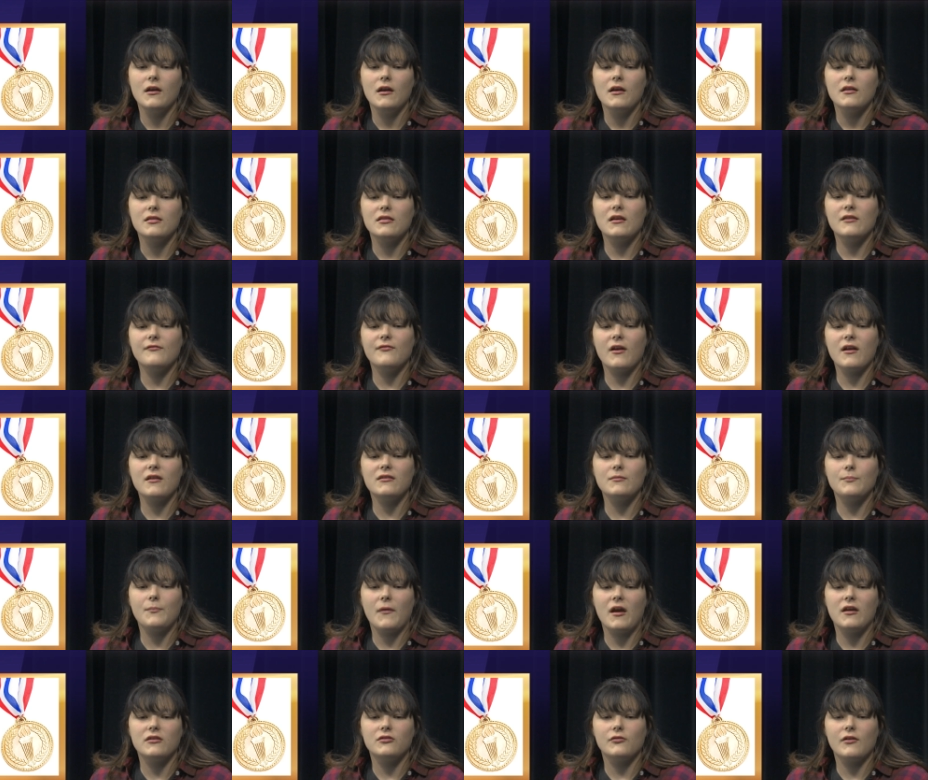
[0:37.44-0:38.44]
The advanced
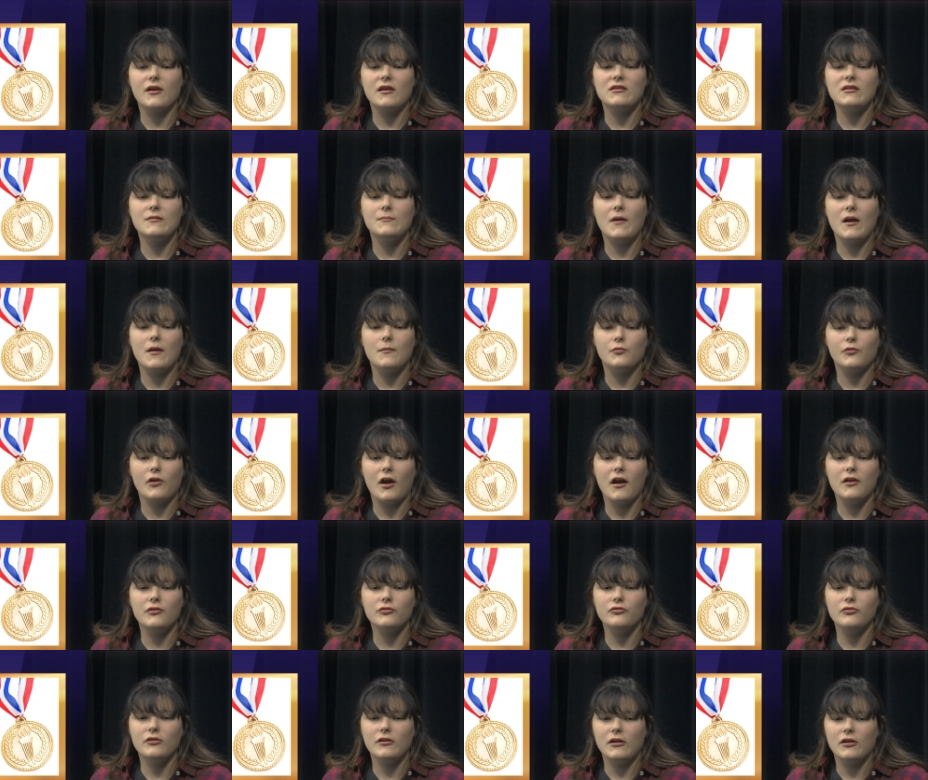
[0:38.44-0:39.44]
band, directed by
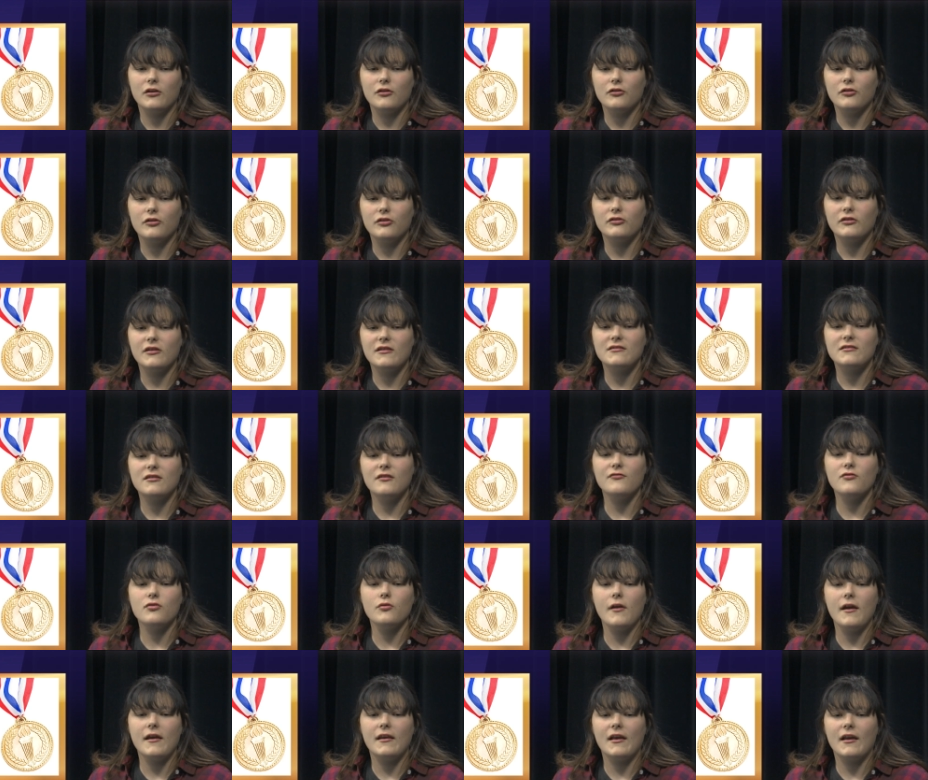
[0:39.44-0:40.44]
Brian Grenier, earned a
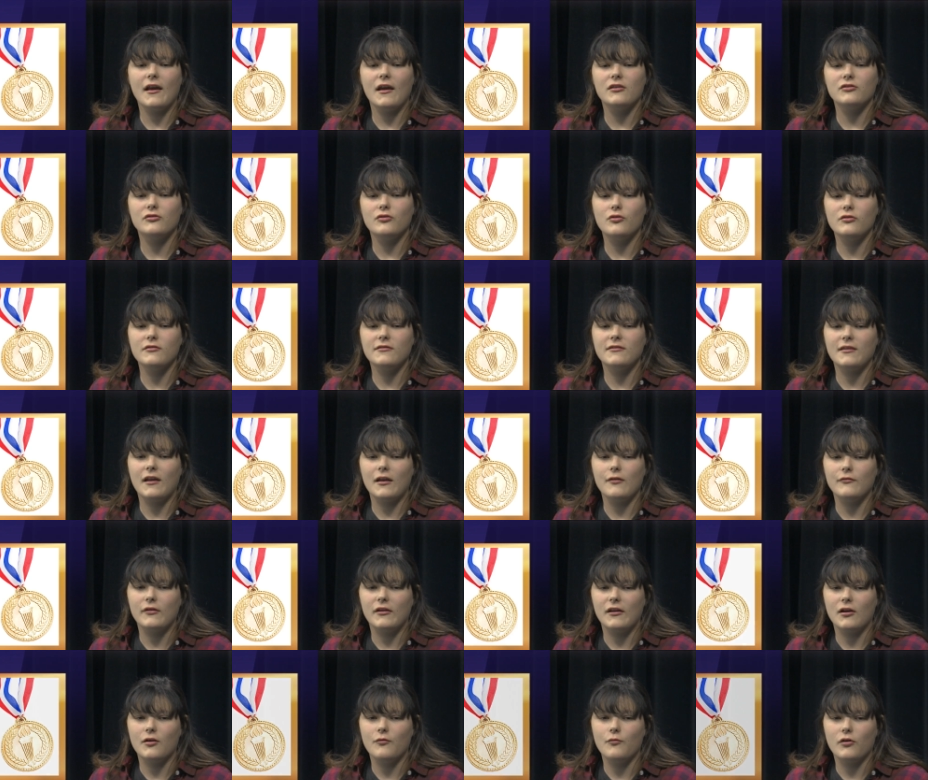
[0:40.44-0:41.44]
silver rating and gold sight
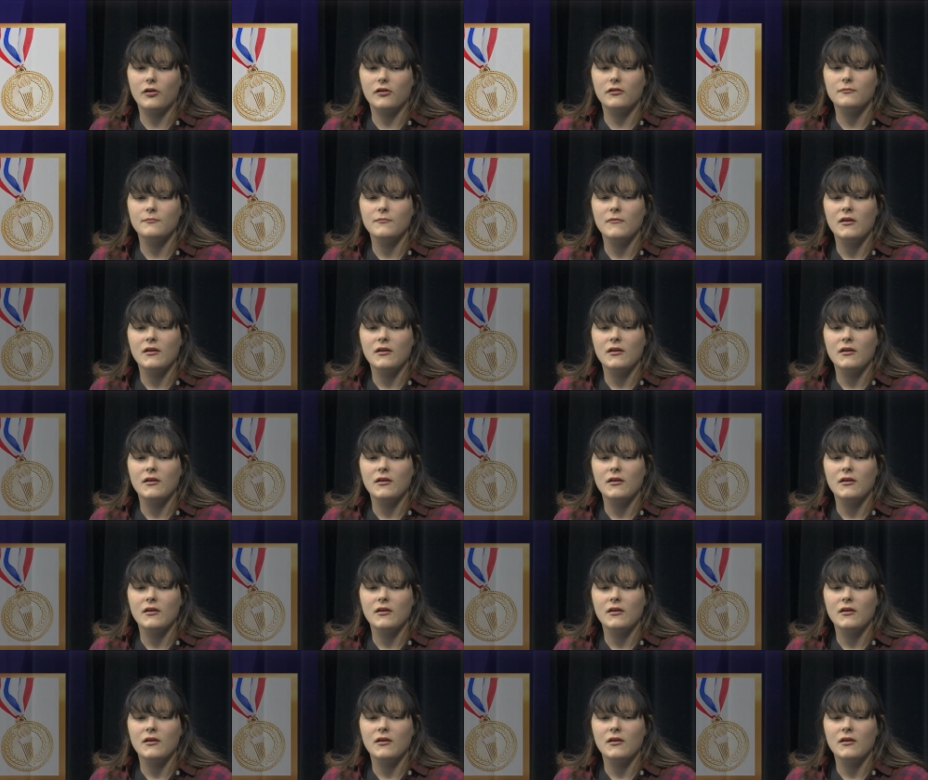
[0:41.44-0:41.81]
reading award.